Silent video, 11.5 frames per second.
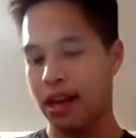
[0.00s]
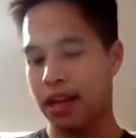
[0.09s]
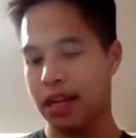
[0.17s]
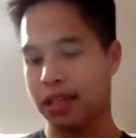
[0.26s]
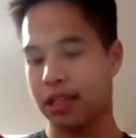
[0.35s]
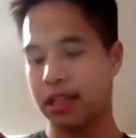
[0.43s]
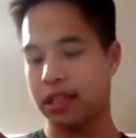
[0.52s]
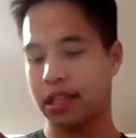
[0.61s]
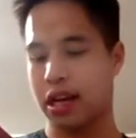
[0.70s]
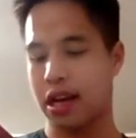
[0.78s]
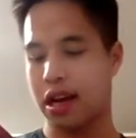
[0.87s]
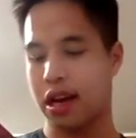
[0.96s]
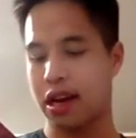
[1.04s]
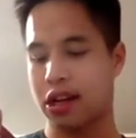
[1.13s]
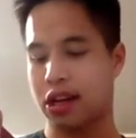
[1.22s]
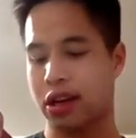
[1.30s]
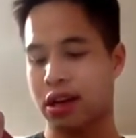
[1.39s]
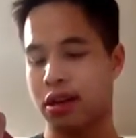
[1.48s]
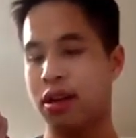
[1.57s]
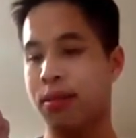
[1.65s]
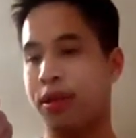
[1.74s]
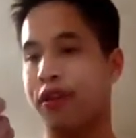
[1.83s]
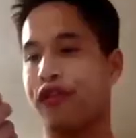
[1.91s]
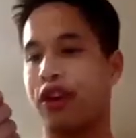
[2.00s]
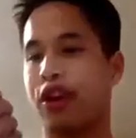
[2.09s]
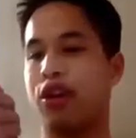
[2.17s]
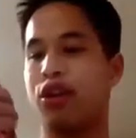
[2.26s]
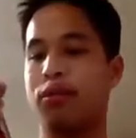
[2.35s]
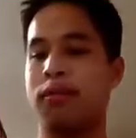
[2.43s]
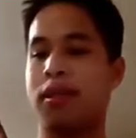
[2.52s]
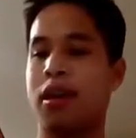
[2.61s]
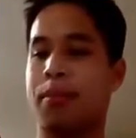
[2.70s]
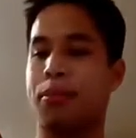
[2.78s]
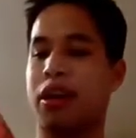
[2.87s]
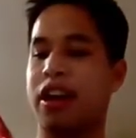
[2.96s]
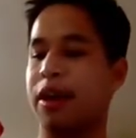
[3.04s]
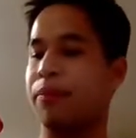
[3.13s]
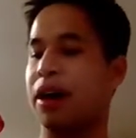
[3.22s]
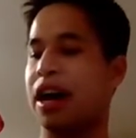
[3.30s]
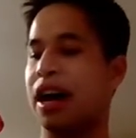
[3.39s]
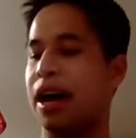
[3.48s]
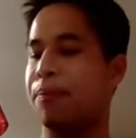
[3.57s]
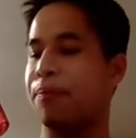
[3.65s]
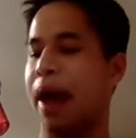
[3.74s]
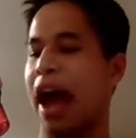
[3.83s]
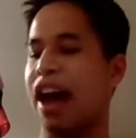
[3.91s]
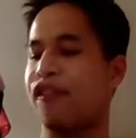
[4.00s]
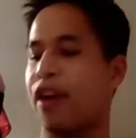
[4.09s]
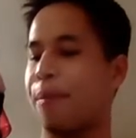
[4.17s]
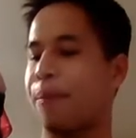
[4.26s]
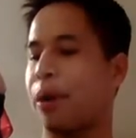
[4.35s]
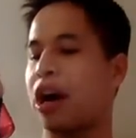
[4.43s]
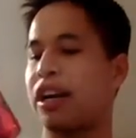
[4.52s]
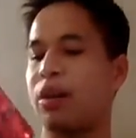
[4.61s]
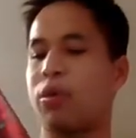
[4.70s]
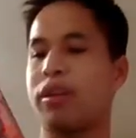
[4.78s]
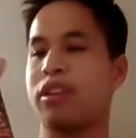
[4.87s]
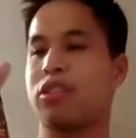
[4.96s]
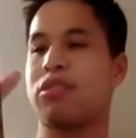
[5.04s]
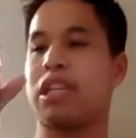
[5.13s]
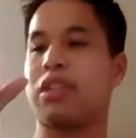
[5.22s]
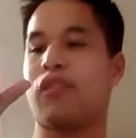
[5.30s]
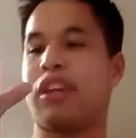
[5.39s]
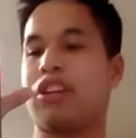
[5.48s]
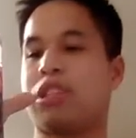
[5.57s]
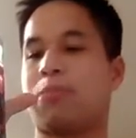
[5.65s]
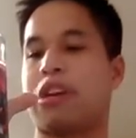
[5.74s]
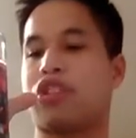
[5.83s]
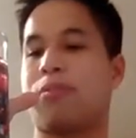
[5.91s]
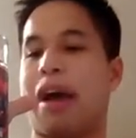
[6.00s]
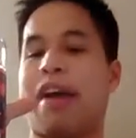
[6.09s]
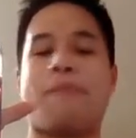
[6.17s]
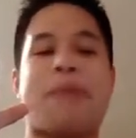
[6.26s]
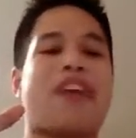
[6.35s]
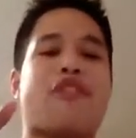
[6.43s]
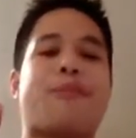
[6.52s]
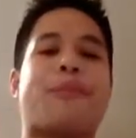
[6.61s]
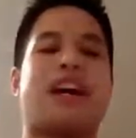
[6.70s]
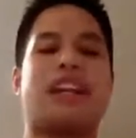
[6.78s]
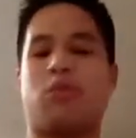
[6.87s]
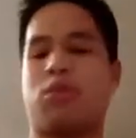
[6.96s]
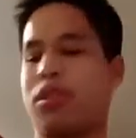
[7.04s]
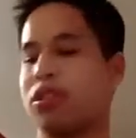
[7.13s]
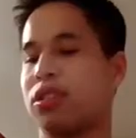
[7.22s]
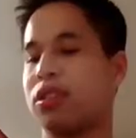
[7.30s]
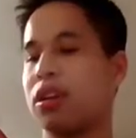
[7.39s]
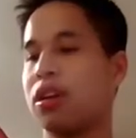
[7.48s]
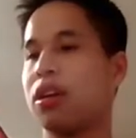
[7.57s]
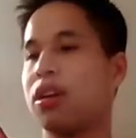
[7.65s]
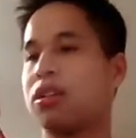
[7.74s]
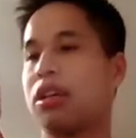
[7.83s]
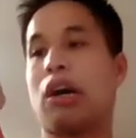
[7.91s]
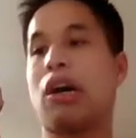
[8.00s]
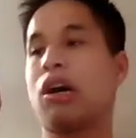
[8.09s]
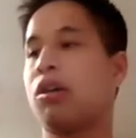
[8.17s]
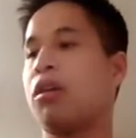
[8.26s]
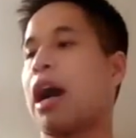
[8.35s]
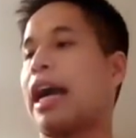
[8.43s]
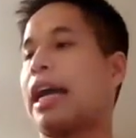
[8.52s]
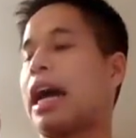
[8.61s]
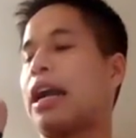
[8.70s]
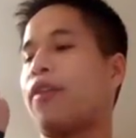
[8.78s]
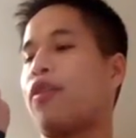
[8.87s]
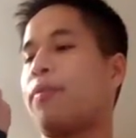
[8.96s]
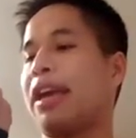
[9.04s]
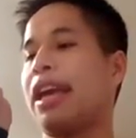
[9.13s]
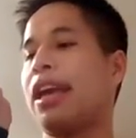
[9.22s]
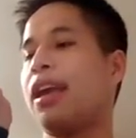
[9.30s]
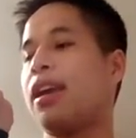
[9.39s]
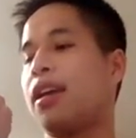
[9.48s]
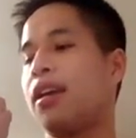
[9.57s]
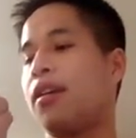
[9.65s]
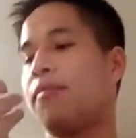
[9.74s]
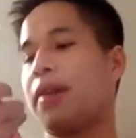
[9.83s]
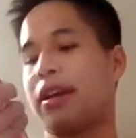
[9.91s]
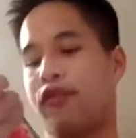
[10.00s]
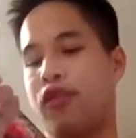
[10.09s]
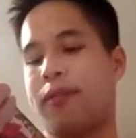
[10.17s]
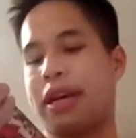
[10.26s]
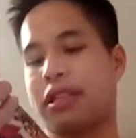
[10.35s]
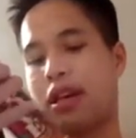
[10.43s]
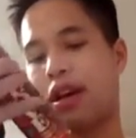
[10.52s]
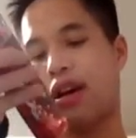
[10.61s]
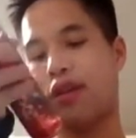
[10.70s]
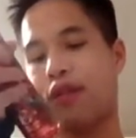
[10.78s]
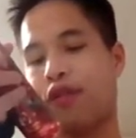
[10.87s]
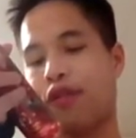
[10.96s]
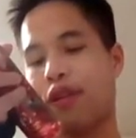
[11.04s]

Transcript: This is a perfume bought it by Bath and Body Works. So this video is sponsored by Bath and Body Works. So I got it for me, my for myself.